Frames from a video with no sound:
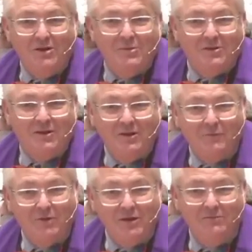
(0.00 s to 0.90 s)
to limit
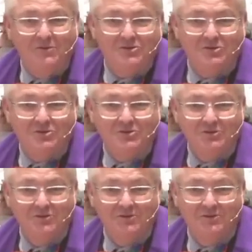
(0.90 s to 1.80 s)

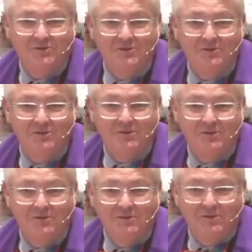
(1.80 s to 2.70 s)
forgiveness,
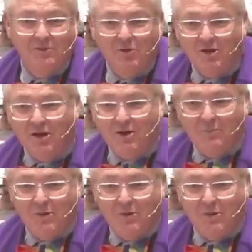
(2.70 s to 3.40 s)
that want to